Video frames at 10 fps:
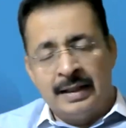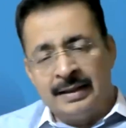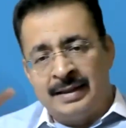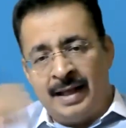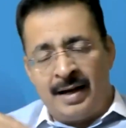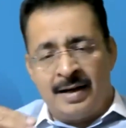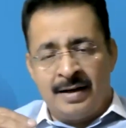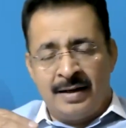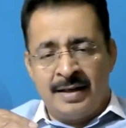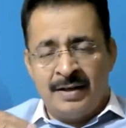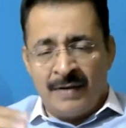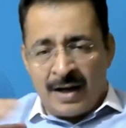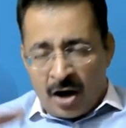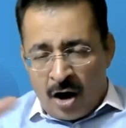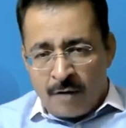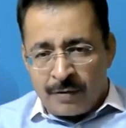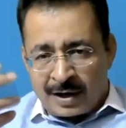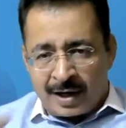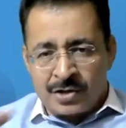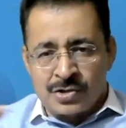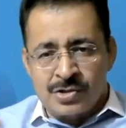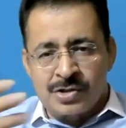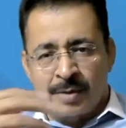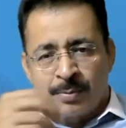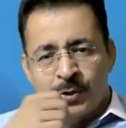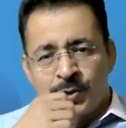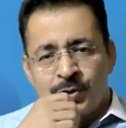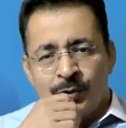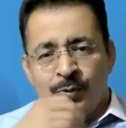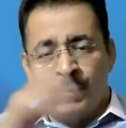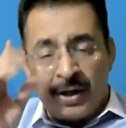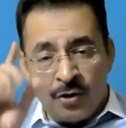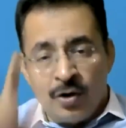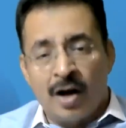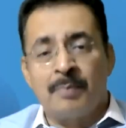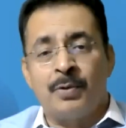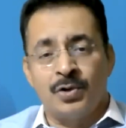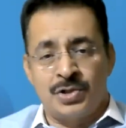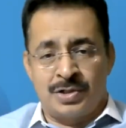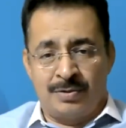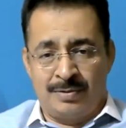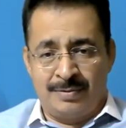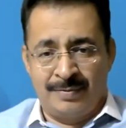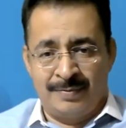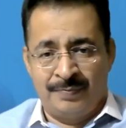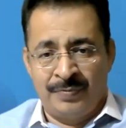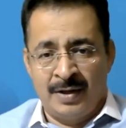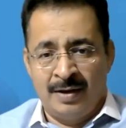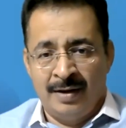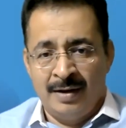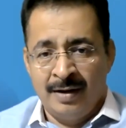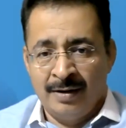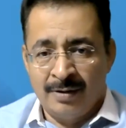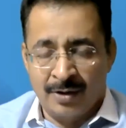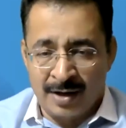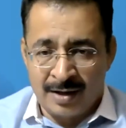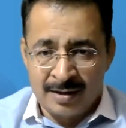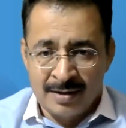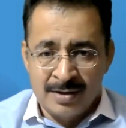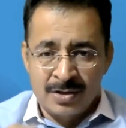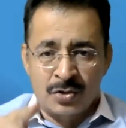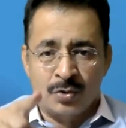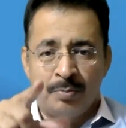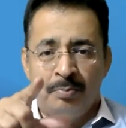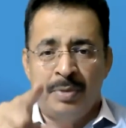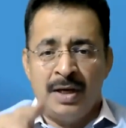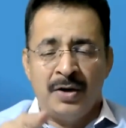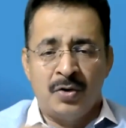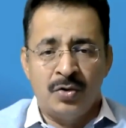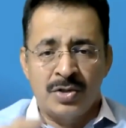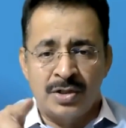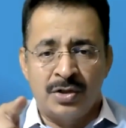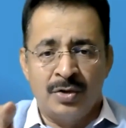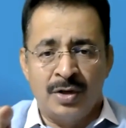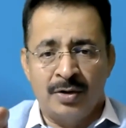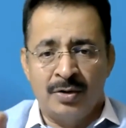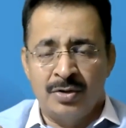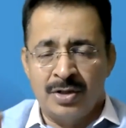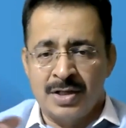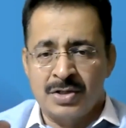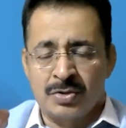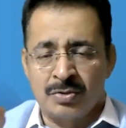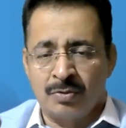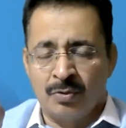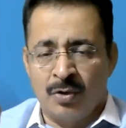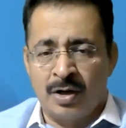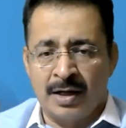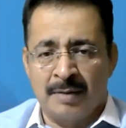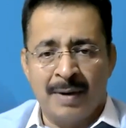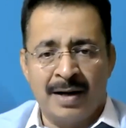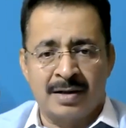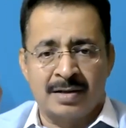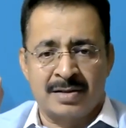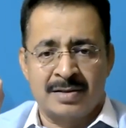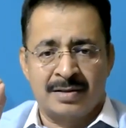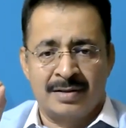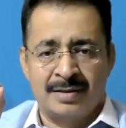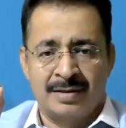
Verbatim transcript: Then even law of attraction supports you when you are positive. Okay. So being good and doing good is what it matters.